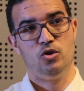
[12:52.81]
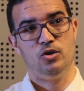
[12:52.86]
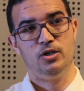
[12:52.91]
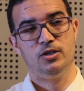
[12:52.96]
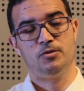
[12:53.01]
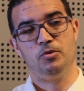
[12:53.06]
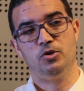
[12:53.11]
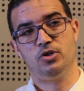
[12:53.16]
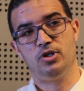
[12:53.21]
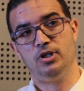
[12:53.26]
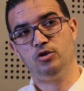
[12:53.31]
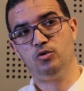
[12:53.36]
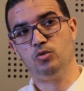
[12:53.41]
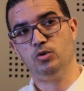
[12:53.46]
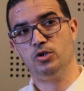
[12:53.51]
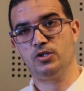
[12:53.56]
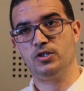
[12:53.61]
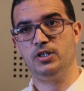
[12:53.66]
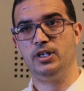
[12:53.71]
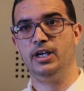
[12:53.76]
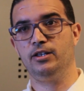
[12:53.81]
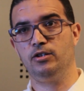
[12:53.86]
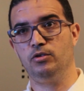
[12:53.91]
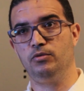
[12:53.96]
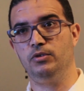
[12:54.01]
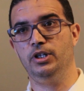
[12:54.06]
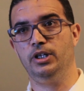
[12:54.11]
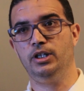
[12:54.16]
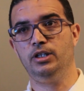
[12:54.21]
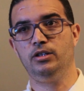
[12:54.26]
Especially towards the end of
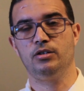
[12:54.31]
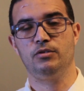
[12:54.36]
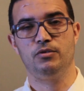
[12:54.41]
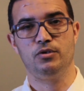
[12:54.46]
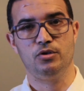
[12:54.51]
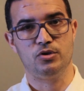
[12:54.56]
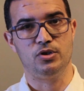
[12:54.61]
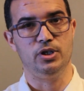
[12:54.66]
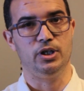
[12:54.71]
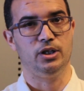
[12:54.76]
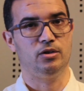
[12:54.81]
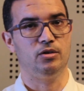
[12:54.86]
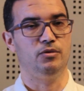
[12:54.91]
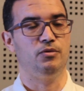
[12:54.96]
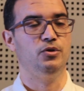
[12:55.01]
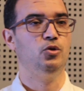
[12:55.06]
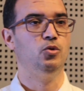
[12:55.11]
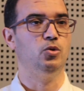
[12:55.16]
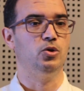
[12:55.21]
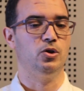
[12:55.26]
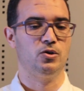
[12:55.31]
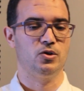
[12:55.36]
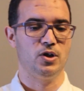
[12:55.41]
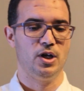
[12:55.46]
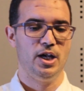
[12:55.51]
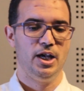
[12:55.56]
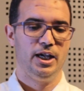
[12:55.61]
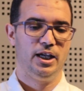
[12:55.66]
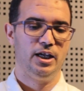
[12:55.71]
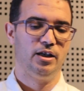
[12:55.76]
the interviews, the interviewers
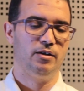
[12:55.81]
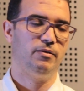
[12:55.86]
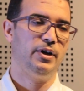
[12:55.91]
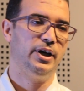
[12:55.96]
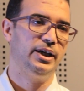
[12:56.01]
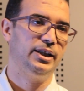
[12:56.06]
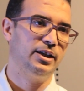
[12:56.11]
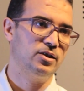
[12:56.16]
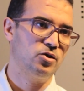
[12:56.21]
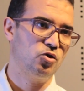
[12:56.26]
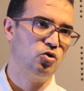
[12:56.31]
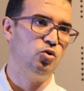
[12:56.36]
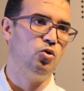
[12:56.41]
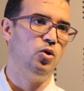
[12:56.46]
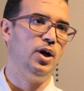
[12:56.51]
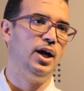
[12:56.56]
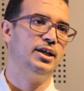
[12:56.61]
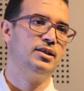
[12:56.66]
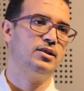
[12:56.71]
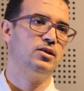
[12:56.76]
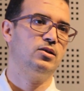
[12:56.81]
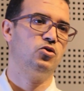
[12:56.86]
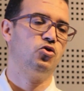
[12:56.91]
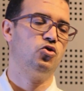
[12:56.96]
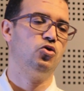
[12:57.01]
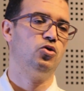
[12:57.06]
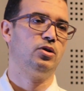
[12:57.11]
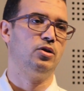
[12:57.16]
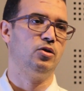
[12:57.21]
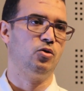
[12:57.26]
invite us to ask
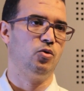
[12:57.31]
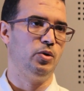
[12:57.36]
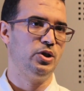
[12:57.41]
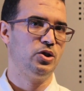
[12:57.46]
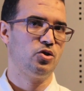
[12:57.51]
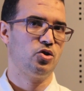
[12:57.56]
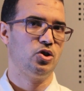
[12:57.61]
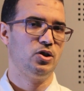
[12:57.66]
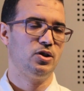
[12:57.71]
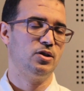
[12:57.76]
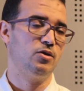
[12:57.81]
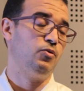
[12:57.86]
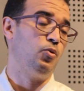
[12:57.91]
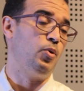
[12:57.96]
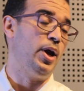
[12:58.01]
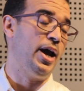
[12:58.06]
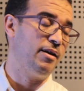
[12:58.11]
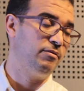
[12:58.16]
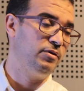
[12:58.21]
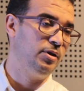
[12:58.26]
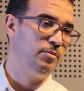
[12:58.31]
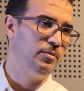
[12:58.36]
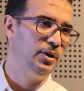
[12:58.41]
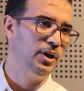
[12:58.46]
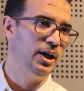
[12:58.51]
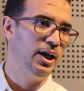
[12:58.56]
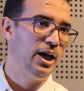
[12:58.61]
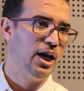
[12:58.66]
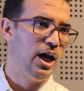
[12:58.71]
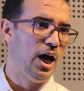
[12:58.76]
certain questions if we have them,
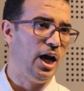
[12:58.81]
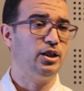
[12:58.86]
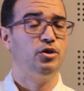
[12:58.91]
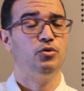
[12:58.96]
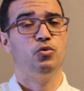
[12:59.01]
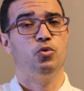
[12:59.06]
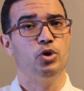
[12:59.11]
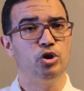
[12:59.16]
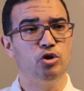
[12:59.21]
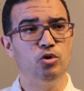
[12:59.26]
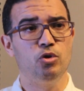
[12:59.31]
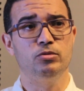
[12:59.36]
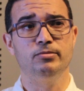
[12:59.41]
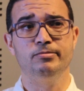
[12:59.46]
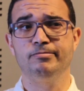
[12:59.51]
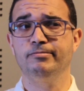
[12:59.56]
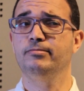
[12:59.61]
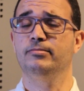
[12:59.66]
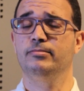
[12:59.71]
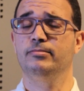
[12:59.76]
and if we do,